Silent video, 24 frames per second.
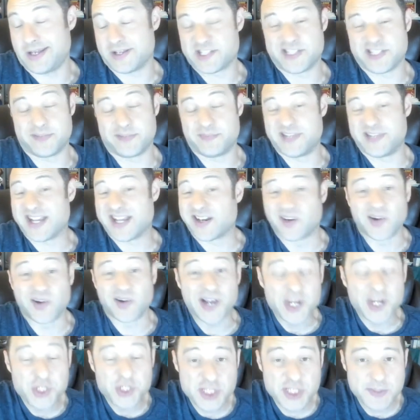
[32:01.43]
some
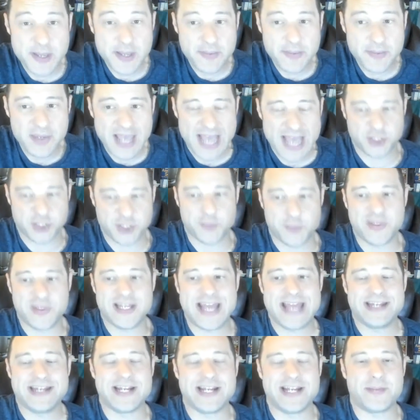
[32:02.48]
decorations maybe. Actually,
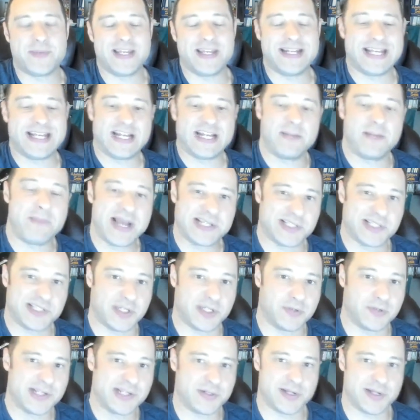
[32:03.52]
we ended up eating at a
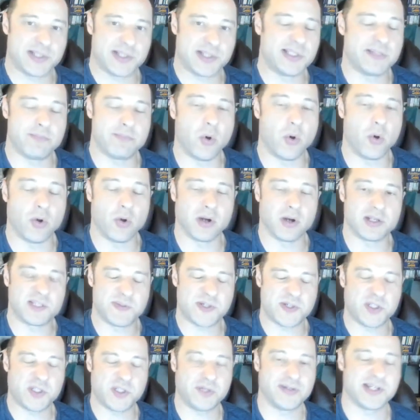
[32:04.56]
Mexican restaurant, Sabor,
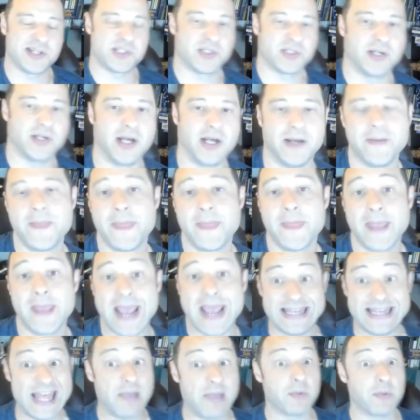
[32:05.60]
especially restaurant,
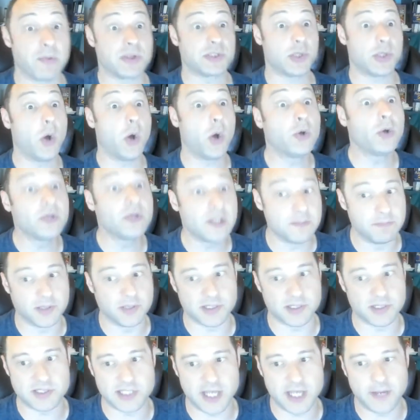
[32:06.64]
and they were totally
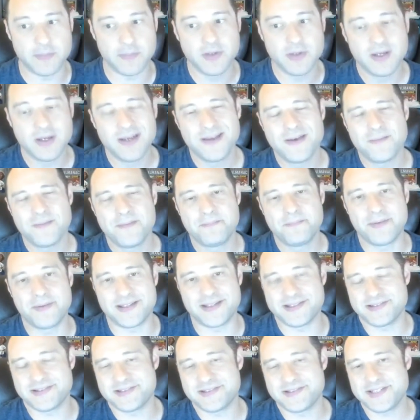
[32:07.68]
booked up.
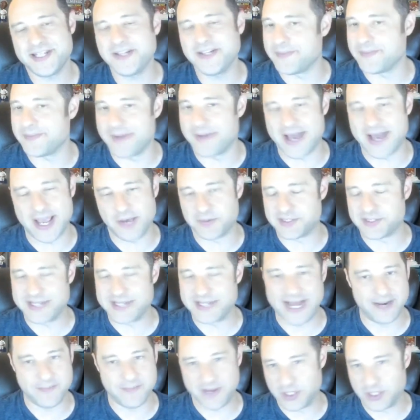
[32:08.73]
But Cinco de Mayo is
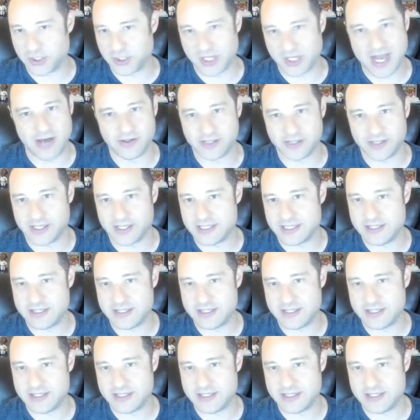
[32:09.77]
not a major holiday